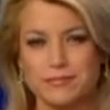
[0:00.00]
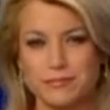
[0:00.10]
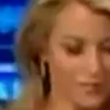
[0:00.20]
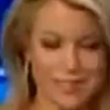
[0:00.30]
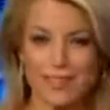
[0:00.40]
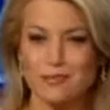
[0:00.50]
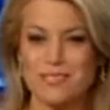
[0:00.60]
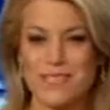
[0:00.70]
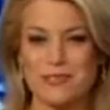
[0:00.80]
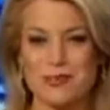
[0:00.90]
Tell him,
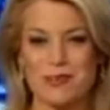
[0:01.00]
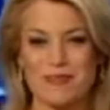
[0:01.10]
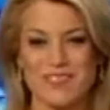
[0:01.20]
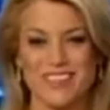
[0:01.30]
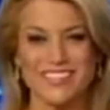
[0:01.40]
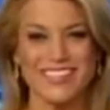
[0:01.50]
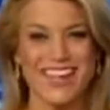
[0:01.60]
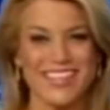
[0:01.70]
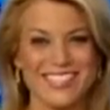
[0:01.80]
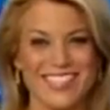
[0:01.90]
Santorum, that was
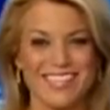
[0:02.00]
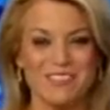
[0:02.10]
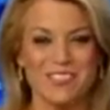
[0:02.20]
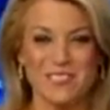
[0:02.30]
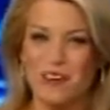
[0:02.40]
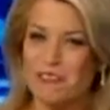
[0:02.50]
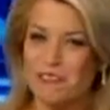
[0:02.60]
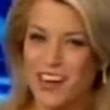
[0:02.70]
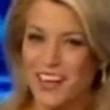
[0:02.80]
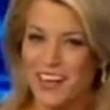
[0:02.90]
last night. It wasn't all
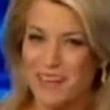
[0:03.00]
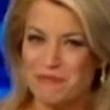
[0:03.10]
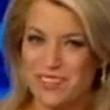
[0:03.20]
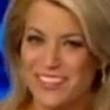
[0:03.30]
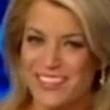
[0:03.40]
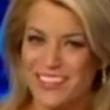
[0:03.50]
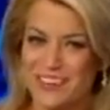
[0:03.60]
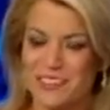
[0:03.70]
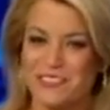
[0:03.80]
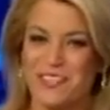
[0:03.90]
fire breathing,
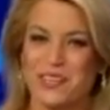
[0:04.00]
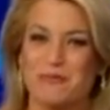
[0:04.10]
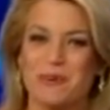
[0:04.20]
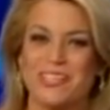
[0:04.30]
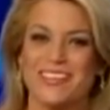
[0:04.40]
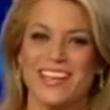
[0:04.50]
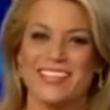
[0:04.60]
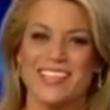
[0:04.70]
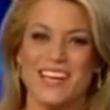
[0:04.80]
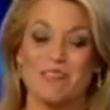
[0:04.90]
though, and finger pointing
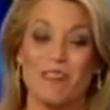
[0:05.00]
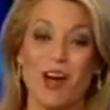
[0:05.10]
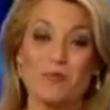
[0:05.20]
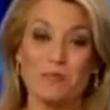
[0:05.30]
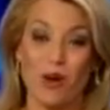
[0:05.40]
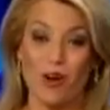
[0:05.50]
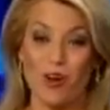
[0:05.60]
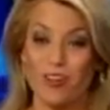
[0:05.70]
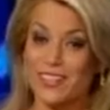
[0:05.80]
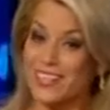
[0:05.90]
last night. Ron
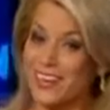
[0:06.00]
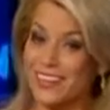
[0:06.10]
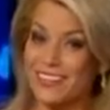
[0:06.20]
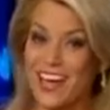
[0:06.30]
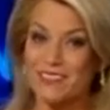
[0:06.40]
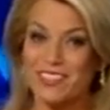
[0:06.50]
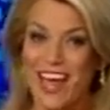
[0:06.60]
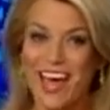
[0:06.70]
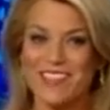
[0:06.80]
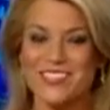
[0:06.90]
Paul, he got a lot of
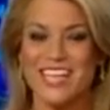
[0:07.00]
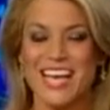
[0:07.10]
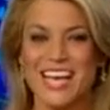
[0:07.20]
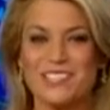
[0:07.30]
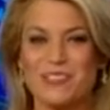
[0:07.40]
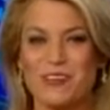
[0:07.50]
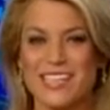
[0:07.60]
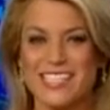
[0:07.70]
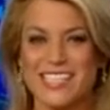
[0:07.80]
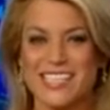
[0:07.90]
laughs. His
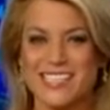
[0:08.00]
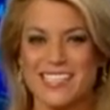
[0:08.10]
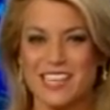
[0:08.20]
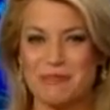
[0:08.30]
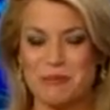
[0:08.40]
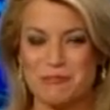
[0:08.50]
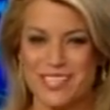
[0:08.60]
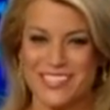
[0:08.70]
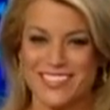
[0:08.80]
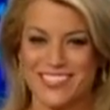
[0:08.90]
greatest hits in a couple of
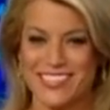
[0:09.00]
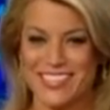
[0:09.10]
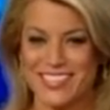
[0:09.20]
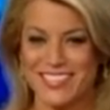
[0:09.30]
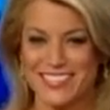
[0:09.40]
minutes. Christy.